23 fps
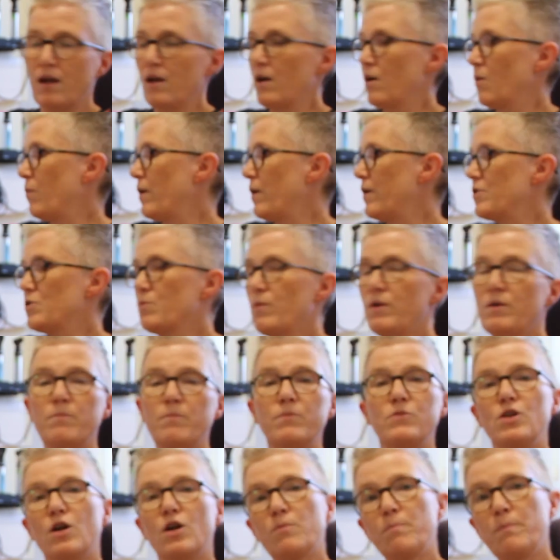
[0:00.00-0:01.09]
Whereas
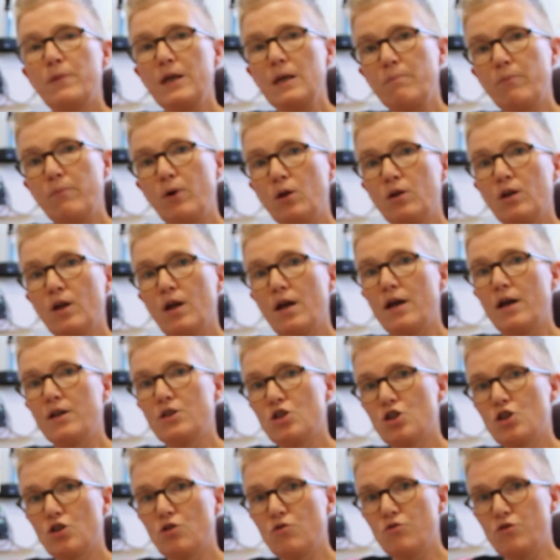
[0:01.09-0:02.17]
when young people
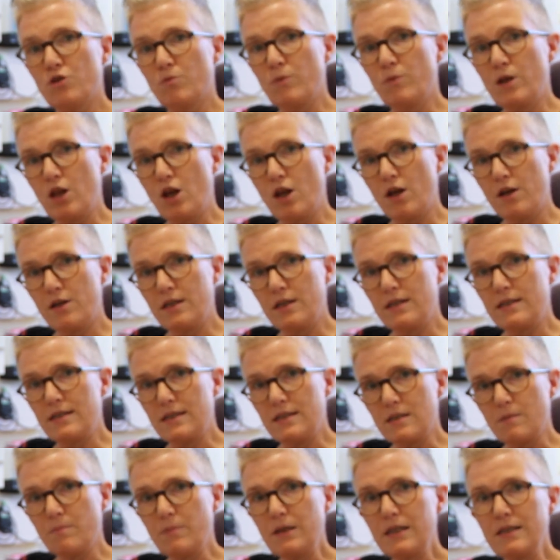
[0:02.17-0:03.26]
and children with learning
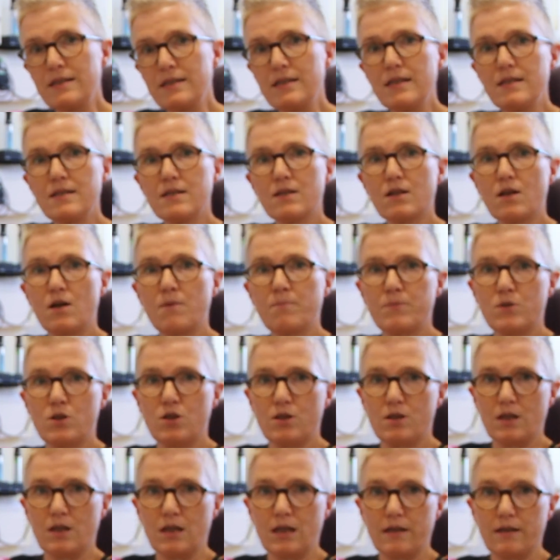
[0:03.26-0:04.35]
disabilities come to
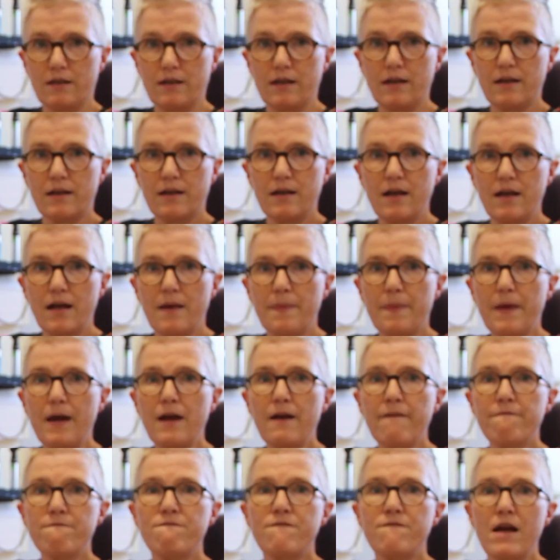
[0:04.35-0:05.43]
the clinic, they
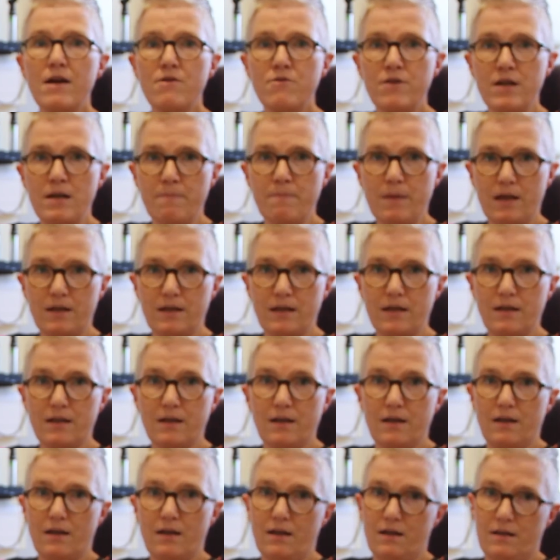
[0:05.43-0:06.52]
have very many
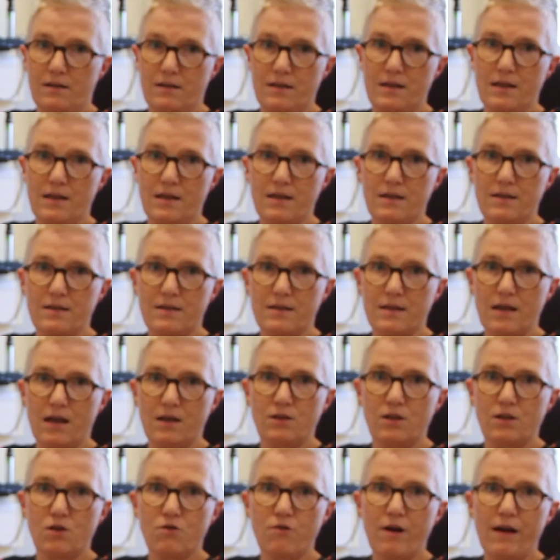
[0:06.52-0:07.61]
needs,
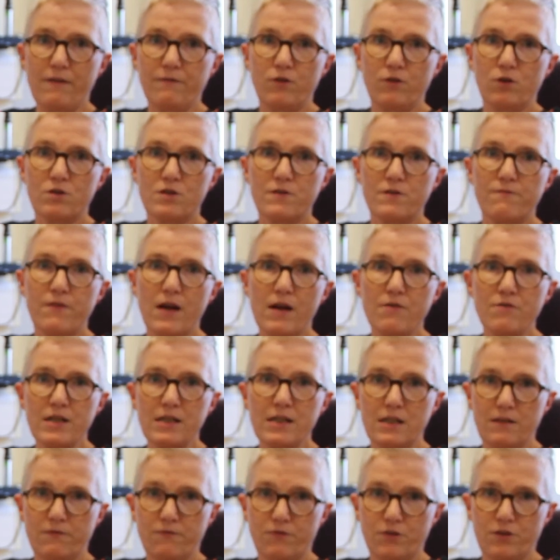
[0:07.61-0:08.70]
and the graph looks very
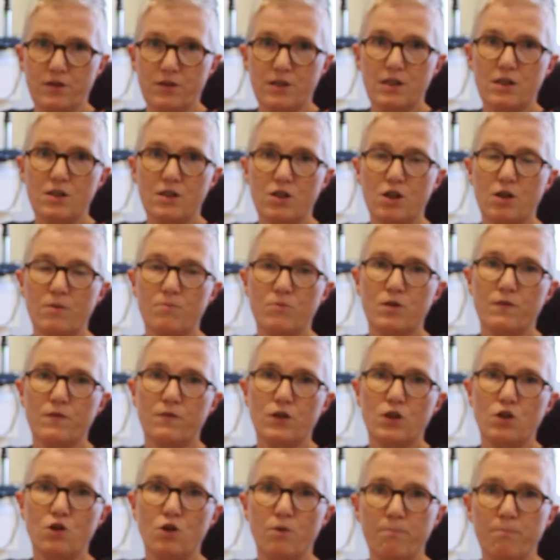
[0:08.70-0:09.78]
different in terms of
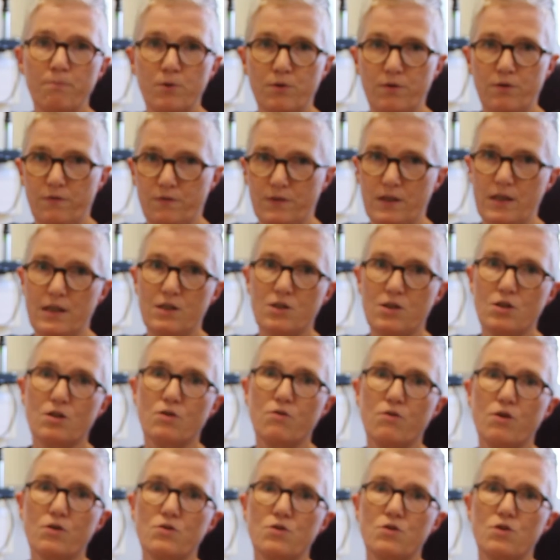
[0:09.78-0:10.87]
the number of needs
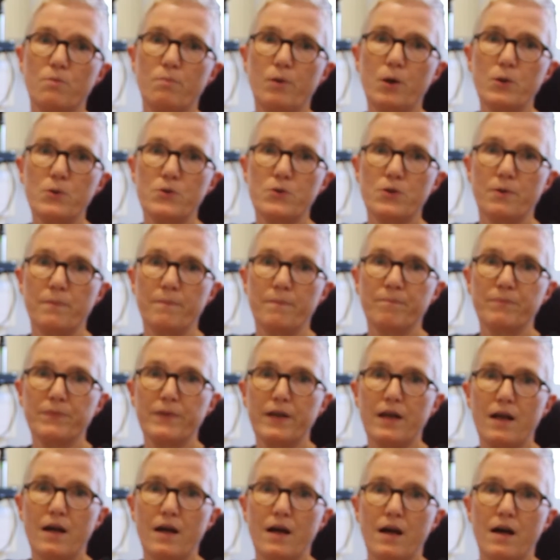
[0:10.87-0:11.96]
across the bottom
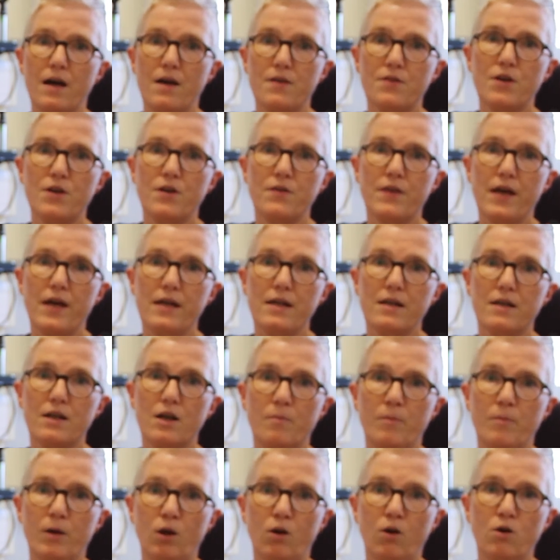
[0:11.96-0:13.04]
that they
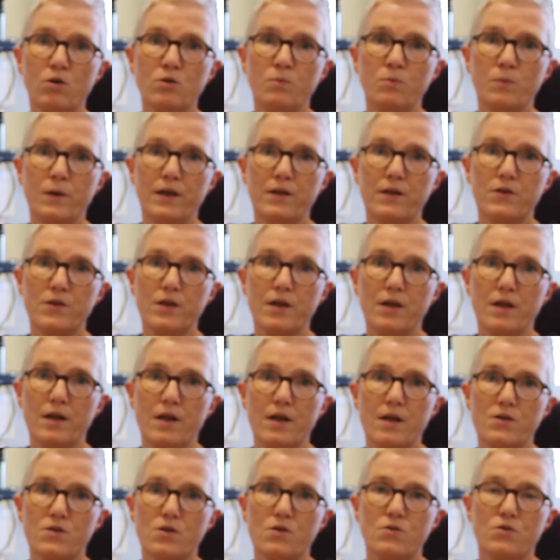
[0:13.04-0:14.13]
come along with.
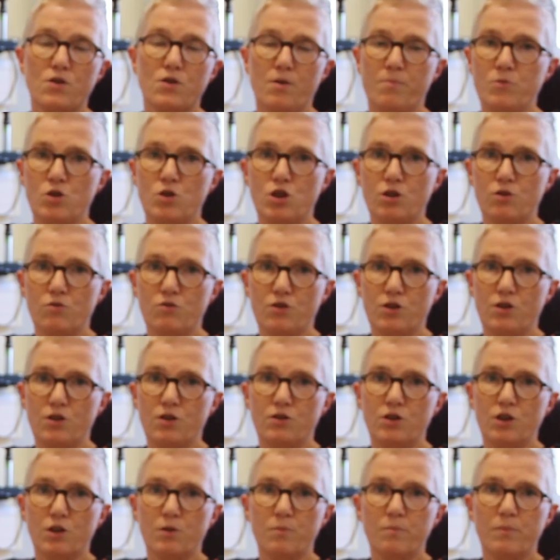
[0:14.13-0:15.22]
So some children
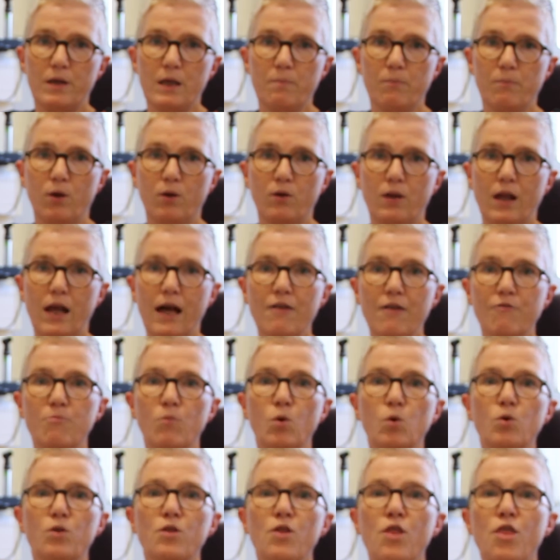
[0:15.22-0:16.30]
and young people have
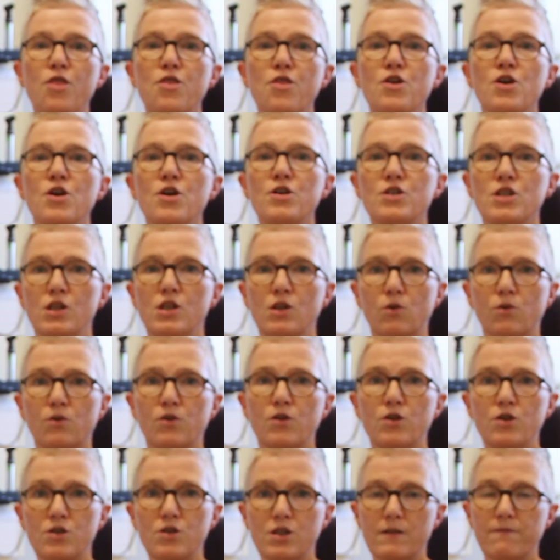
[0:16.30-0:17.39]
more than 30 or
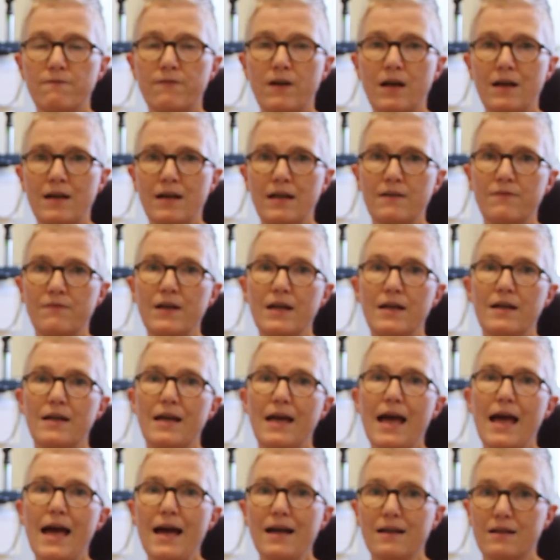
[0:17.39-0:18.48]
35
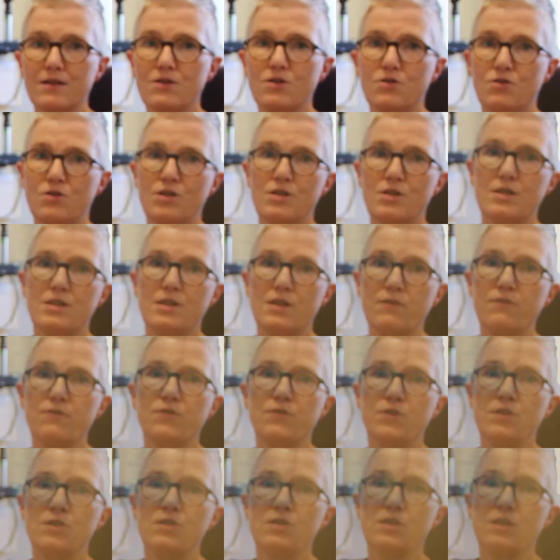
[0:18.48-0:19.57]
extra
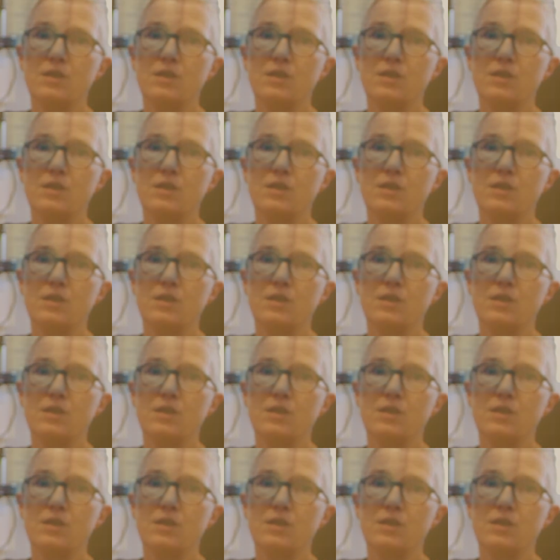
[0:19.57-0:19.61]
different